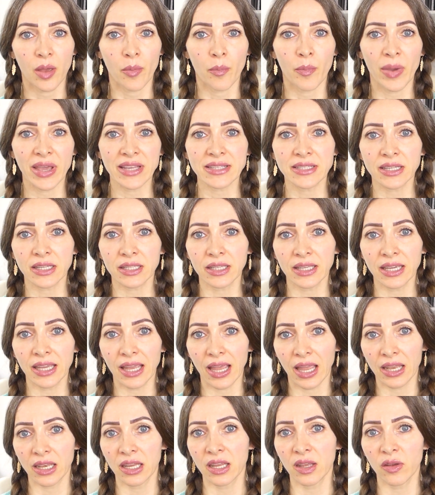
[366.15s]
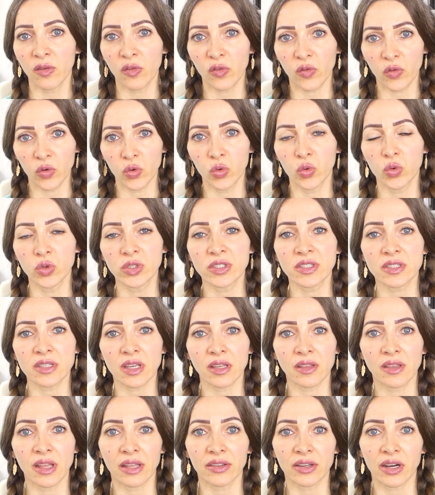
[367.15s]
Basically any foods
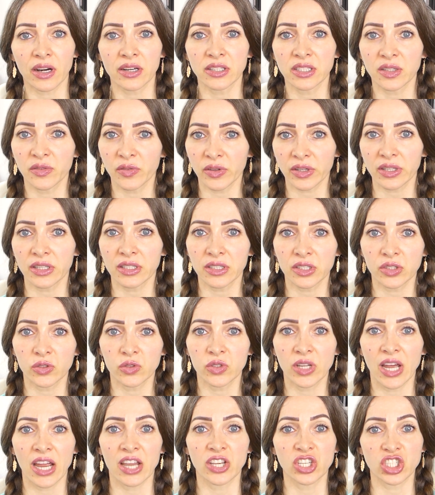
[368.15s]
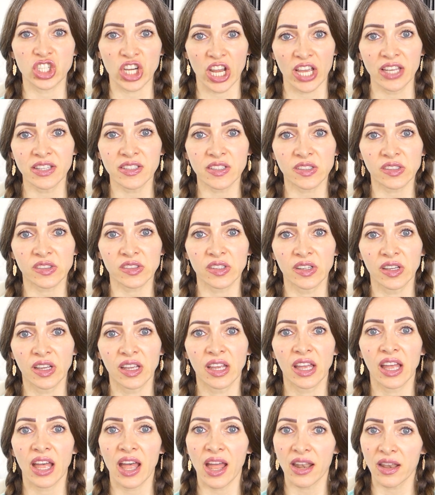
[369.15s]
that are difficult to digest,
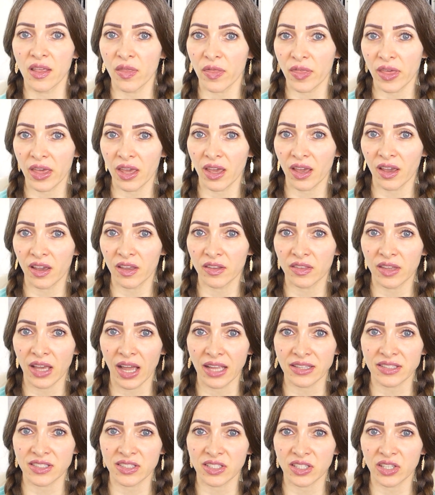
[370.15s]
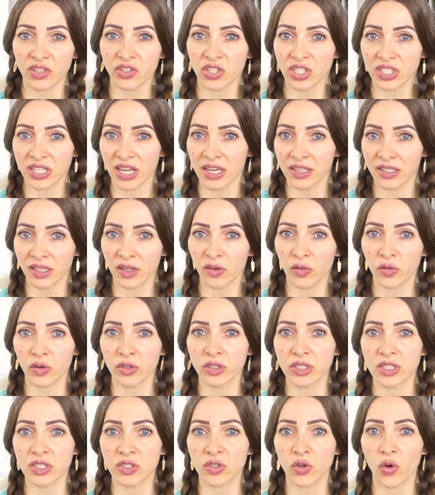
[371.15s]
anything that's irritating for
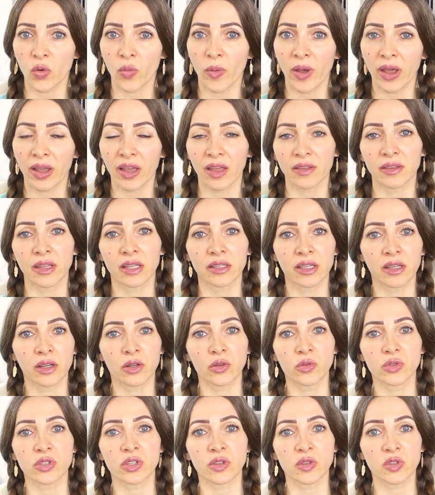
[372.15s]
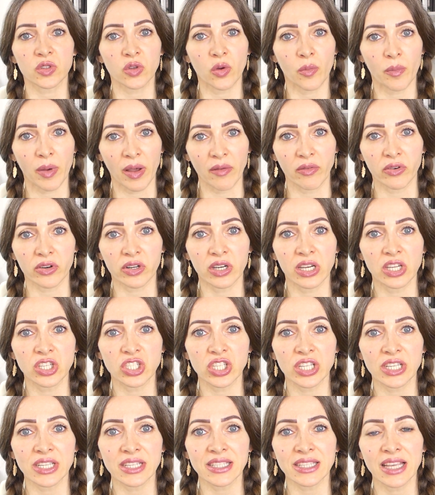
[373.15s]
the stomach and that includes also
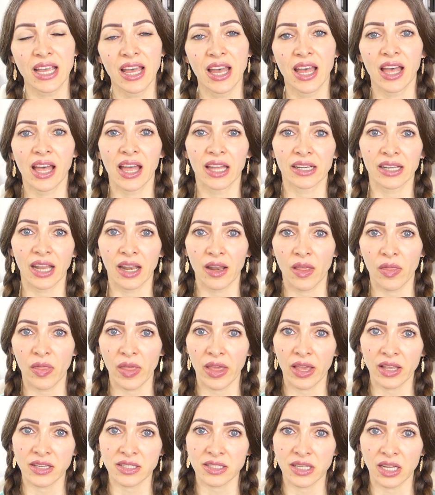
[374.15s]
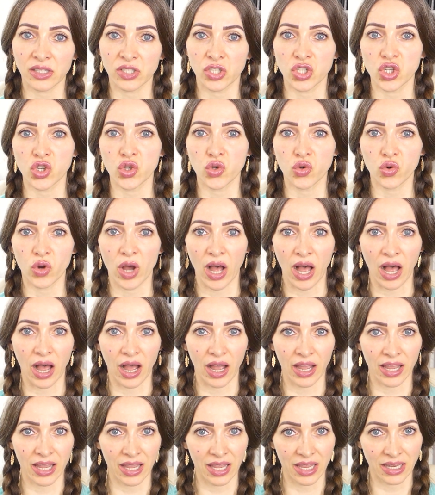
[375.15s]
beverages and anything that's too
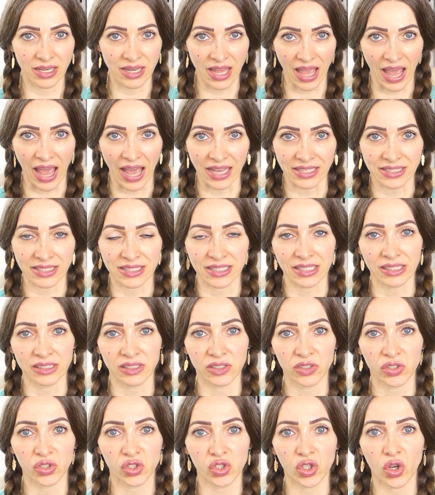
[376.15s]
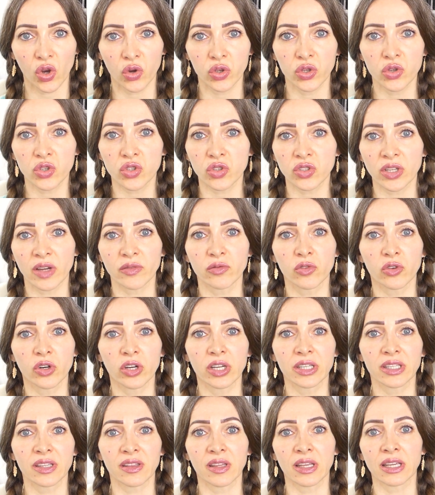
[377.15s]
high in acid. So you should
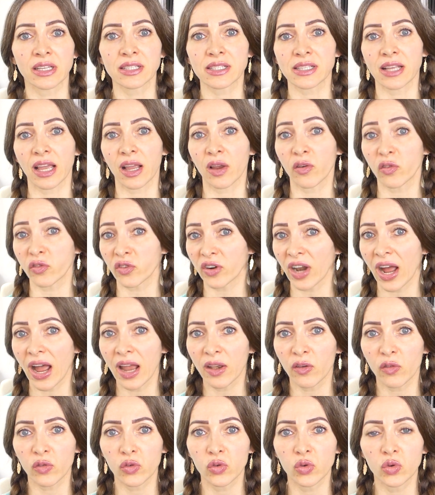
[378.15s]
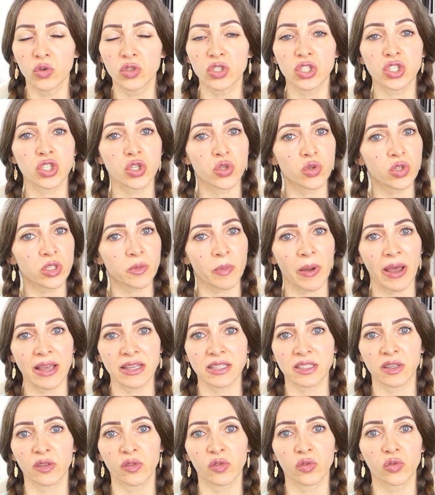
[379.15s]
avoid things like fried foods, too
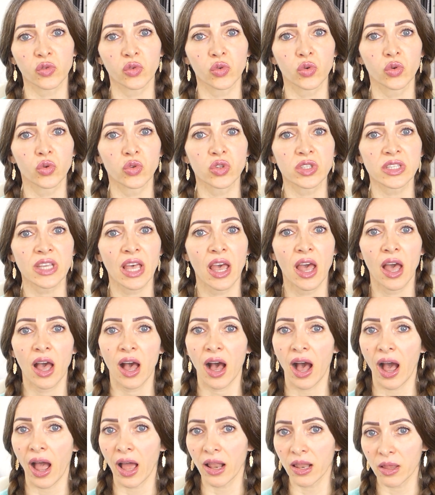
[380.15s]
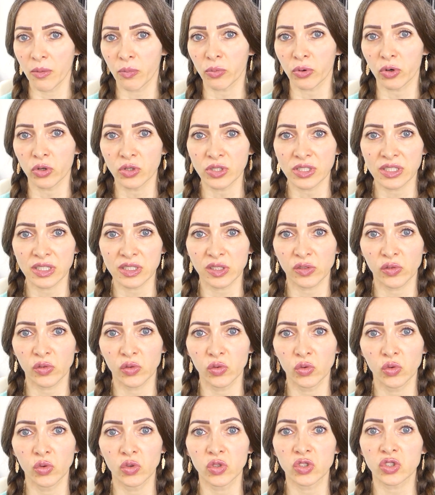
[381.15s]
spicy foods, highly processed
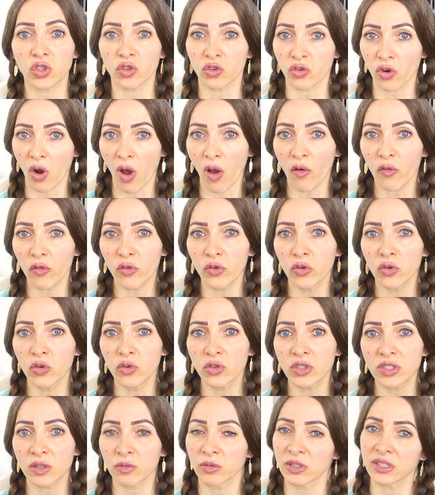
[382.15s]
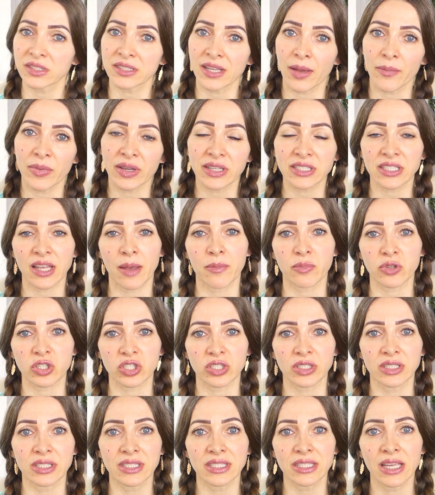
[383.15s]
foods, raw foods with some
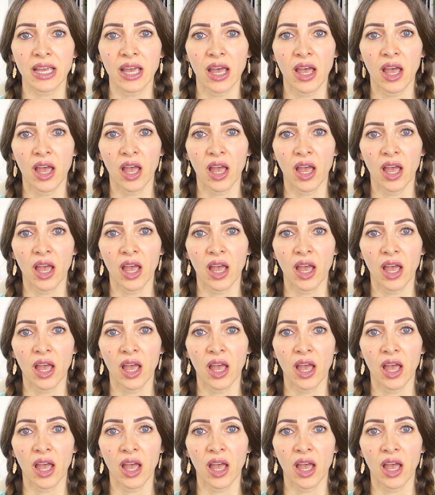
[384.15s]
exceptions.